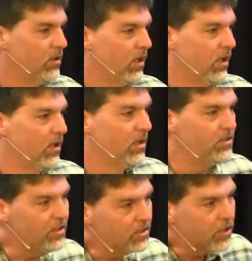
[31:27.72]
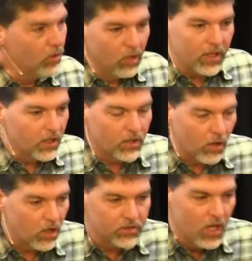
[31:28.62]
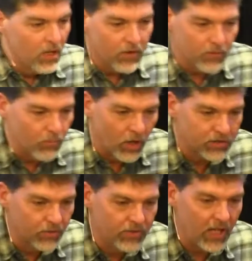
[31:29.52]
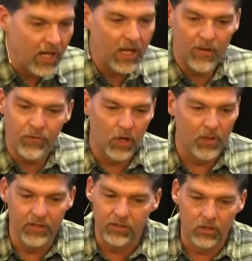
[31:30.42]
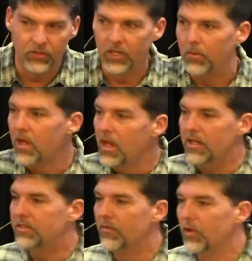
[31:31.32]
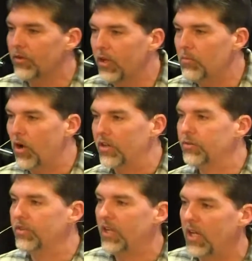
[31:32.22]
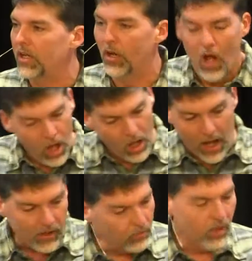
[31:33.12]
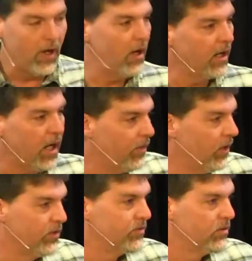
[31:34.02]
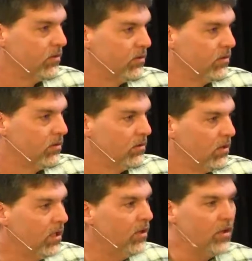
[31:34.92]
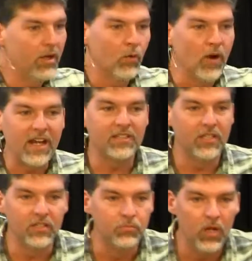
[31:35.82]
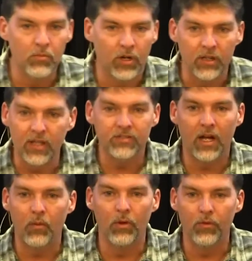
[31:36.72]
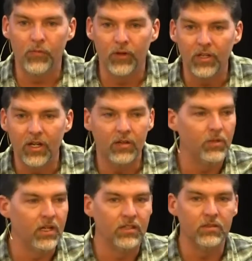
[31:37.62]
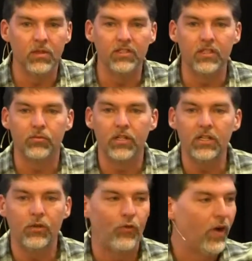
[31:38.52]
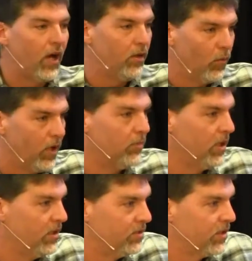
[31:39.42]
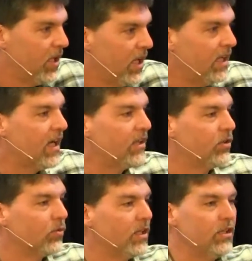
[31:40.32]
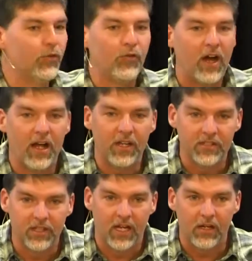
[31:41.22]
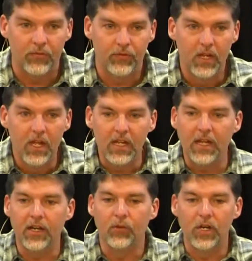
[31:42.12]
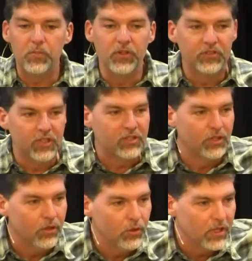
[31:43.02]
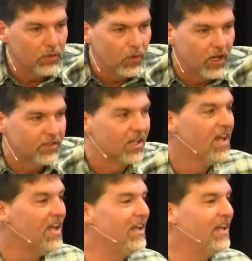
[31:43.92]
Okay? Jesus don't look at the cross, the marks on his hand. I've thought about this a long time. He's never looked at the marks on his hand and go, I don't know how I got this. He didn't erase his memory. That's not what forgetting means. It means he redefined what it means. He got to redefine his life. He got to reposition who he was.